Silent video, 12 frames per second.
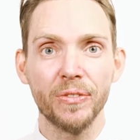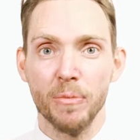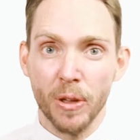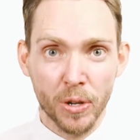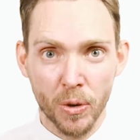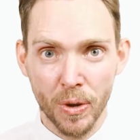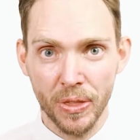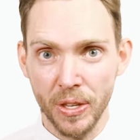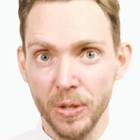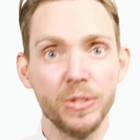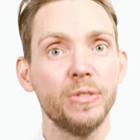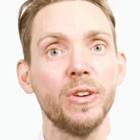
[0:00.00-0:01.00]
familiar with the
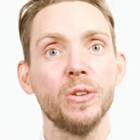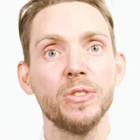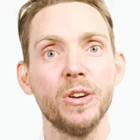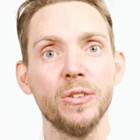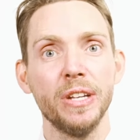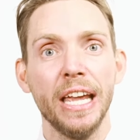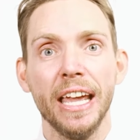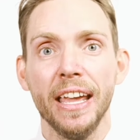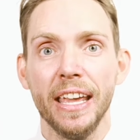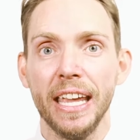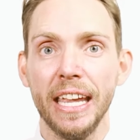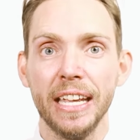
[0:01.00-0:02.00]
use of ozone,
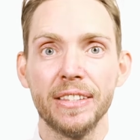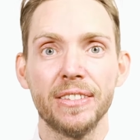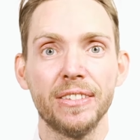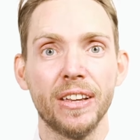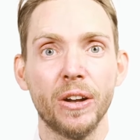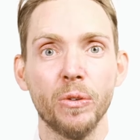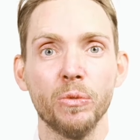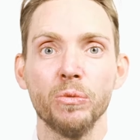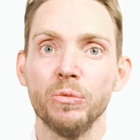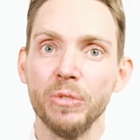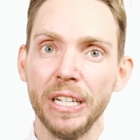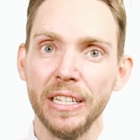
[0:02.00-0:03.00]
it's a
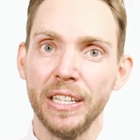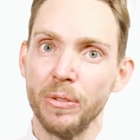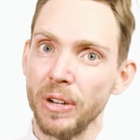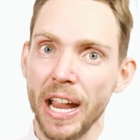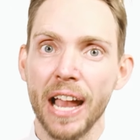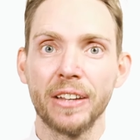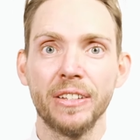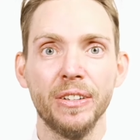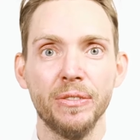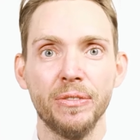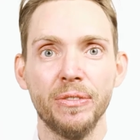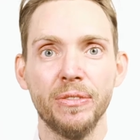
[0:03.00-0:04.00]
really
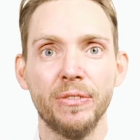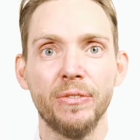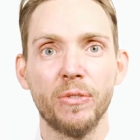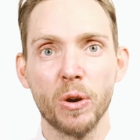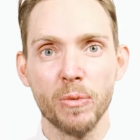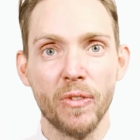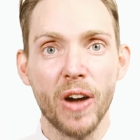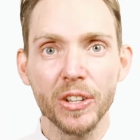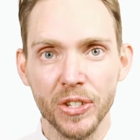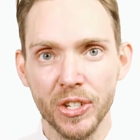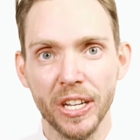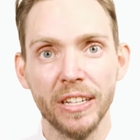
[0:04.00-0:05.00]
reactive form of
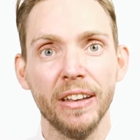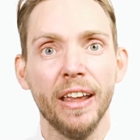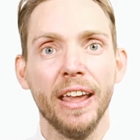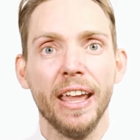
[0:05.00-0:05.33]
oxygen,